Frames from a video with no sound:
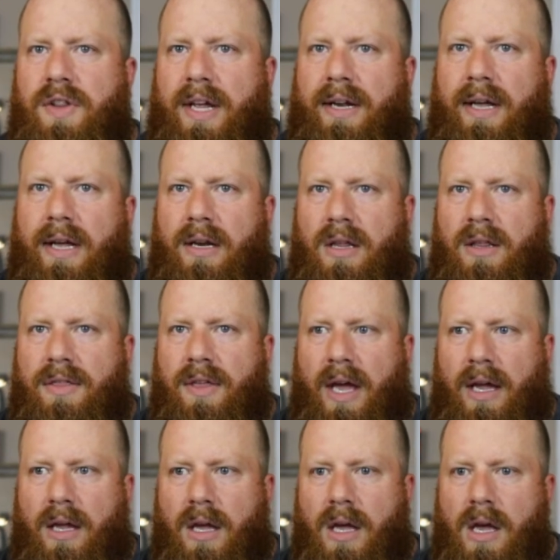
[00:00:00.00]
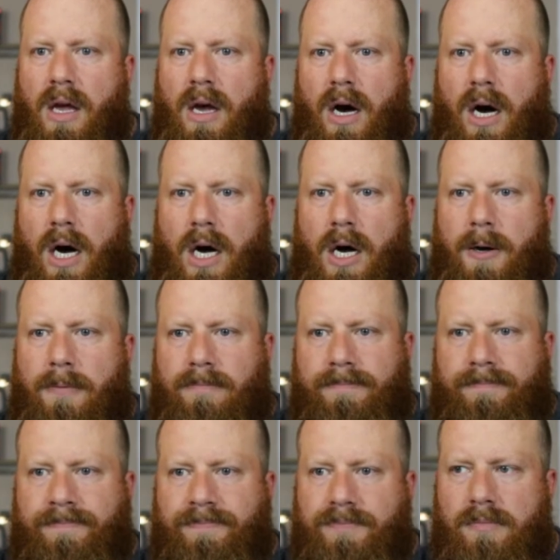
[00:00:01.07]
than anything.
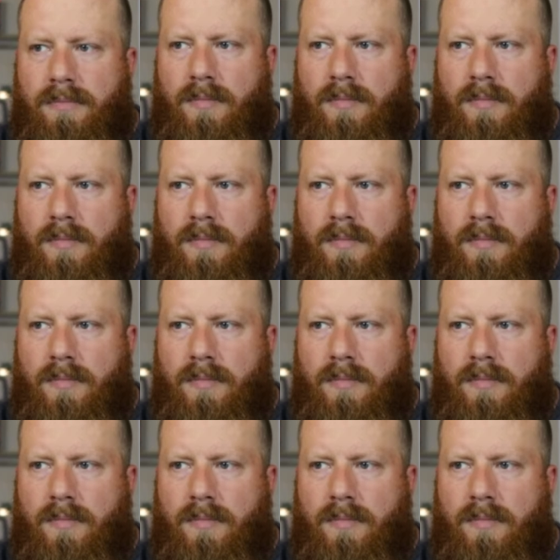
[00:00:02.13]
Um,